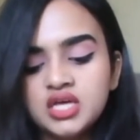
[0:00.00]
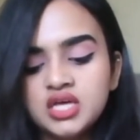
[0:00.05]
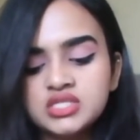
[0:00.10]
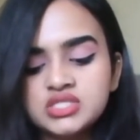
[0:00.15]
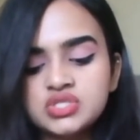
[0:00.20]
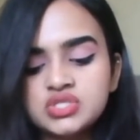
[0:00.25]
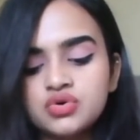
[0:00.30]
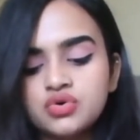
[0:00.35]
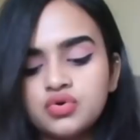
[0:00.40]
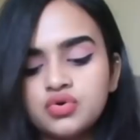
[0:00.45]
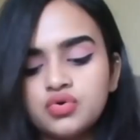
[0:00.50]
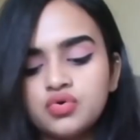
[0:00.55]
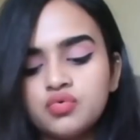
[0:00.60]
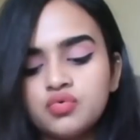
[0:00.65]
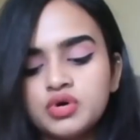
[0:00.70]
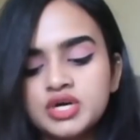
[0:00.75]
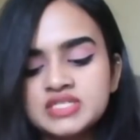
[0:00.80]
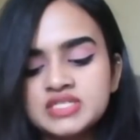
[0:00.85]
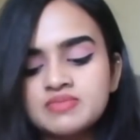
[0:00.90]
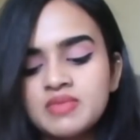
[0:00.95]
So
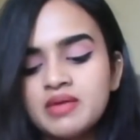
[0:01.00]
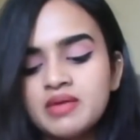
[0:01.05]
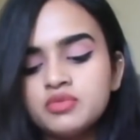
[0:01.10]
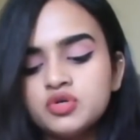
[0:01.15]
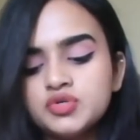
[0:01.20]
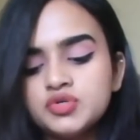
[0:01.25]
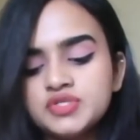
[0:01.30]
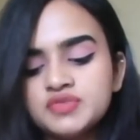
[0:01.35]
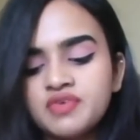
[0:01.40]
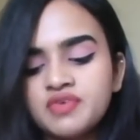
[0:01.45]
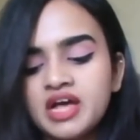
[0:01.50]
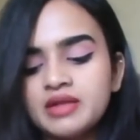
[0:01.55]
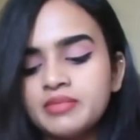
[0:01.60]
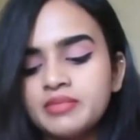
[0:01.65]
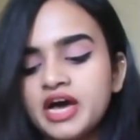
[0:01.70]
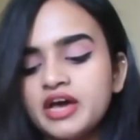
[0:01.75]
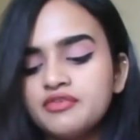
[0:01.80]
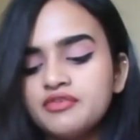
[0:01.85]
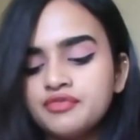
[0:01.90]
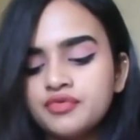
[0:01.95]
voice memos, Find
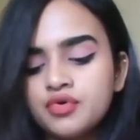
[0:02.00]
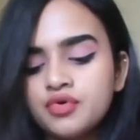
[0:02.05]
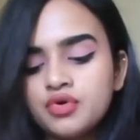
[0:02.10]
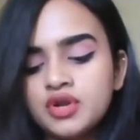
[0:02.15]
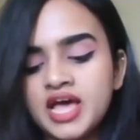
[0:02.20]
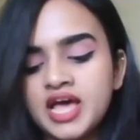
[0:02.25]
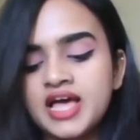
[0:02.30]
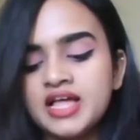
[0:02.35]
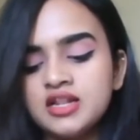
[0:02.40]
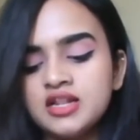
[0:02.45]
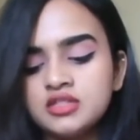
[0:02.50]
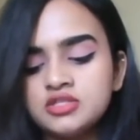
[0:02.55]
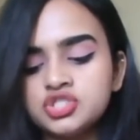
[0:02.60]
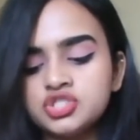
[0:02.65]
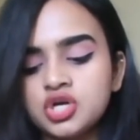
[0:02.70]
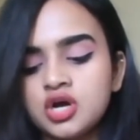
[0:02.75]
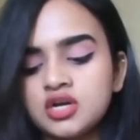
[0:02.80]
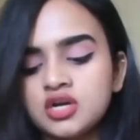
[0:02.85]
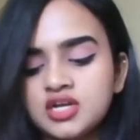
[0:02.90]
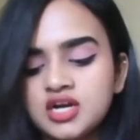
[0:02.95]
My iPhone, health,
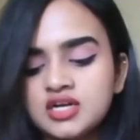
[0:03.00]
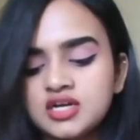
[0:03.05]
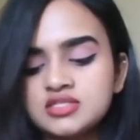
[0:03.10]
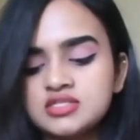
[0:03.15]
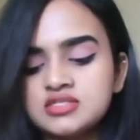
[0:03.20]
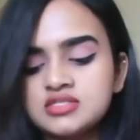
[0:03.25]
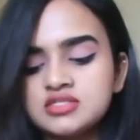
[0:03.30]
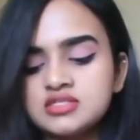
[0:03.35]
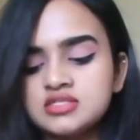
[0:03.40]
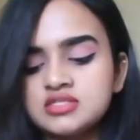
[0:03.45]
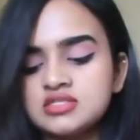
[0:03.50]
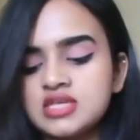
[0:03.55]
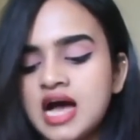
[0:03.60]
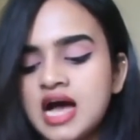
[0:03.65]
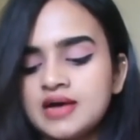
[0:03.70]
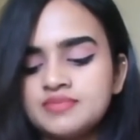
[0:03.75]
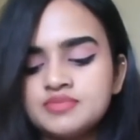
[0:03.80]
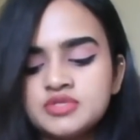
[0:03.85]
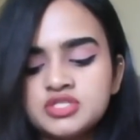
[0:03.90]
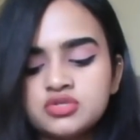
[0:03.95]
shortcuts,
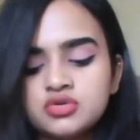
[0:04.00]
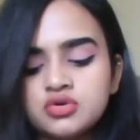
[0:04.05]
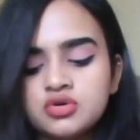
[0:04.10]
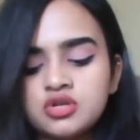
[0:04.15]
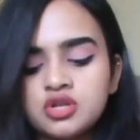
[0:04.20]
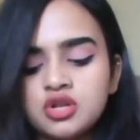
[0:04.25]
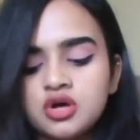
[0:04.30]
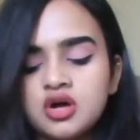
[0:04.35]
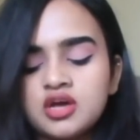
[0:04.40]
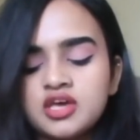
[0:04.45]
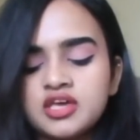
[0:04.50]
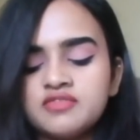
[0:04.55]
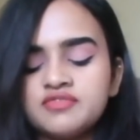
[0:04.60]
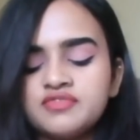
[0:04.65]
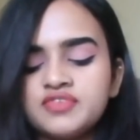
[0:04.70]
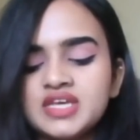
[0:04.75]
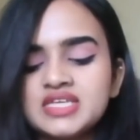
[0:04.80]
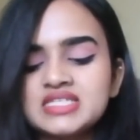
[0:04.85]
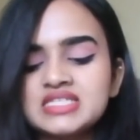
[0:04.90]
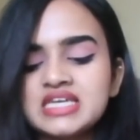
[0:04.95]
App Store, clock and
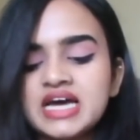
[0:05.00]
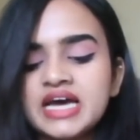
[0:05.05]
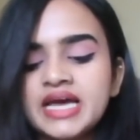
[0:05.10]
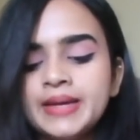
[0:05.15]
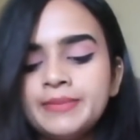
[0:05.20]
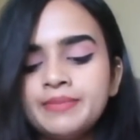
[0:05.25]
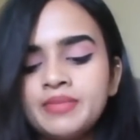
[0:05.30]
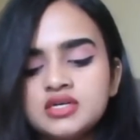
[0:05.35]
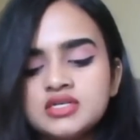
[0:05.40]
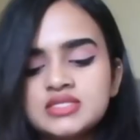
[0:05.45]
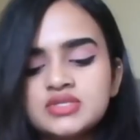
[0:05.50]
FaceTime.